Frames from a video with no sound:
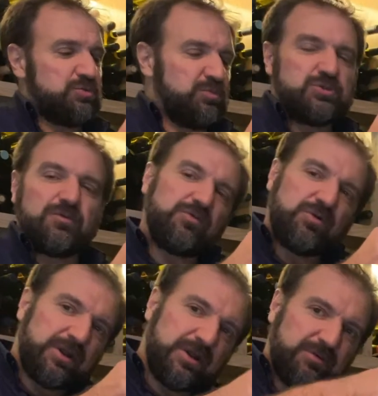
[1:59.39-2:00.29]
Most of you
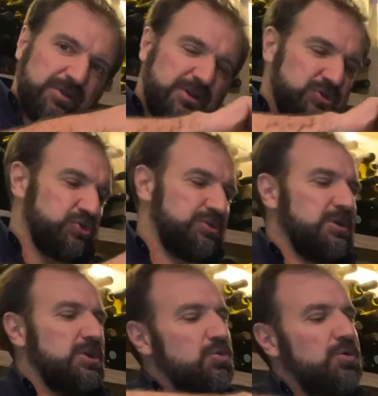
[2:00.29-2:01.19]
are not really interested
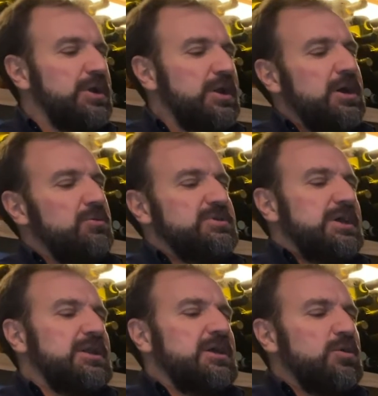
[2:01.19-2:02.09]
in knowing how
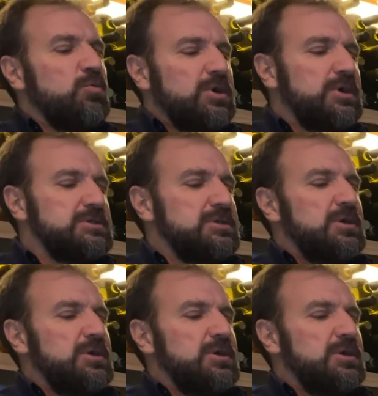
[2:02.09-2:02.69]
technically works.